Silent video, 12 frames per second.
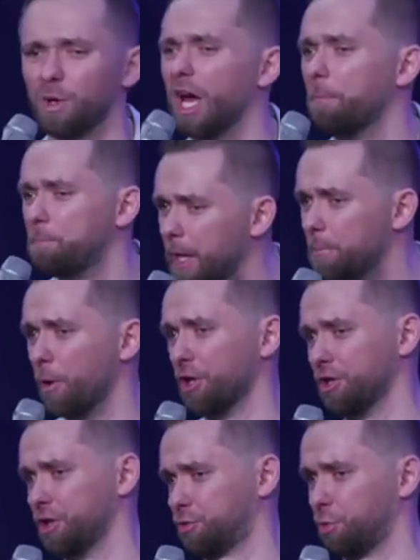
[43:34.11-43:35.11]
we have people
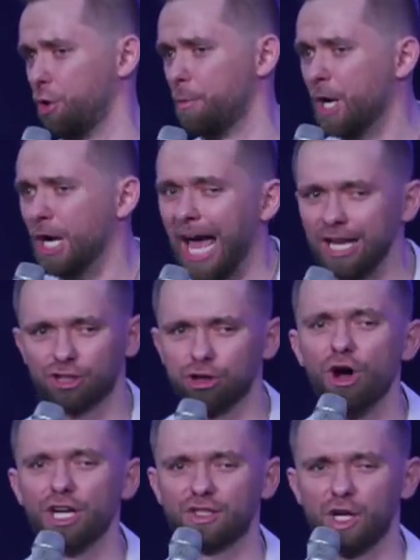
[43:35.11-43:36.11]
in this room. And as
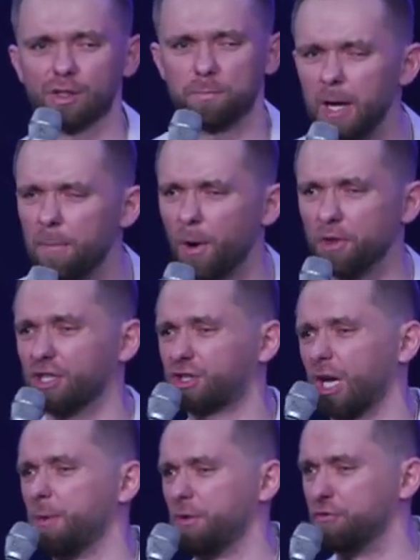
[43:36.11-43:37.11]
long as there's people, there's
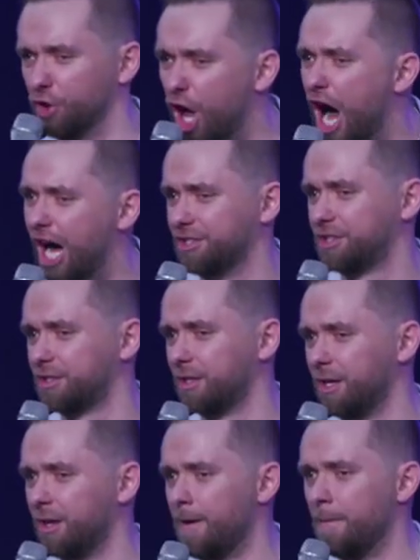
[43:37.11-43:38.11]
going to be flaws.
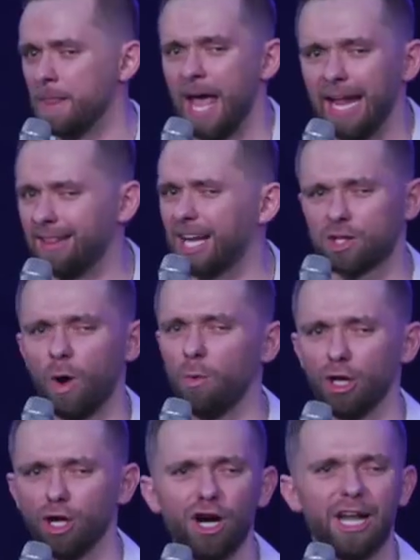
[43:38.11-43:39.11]
And that's where
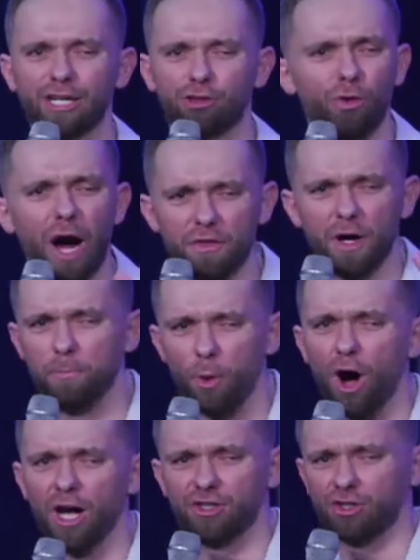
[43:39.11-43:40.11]
we learn like two other
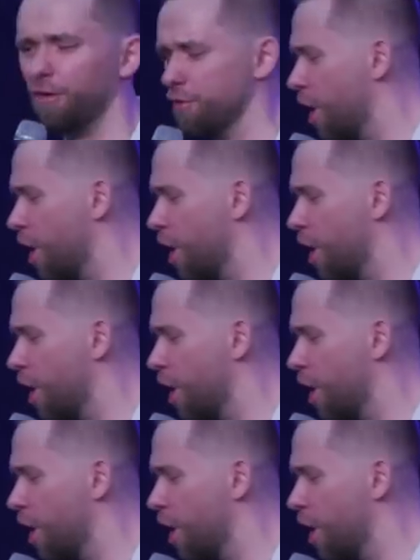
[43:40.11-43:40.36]
boys of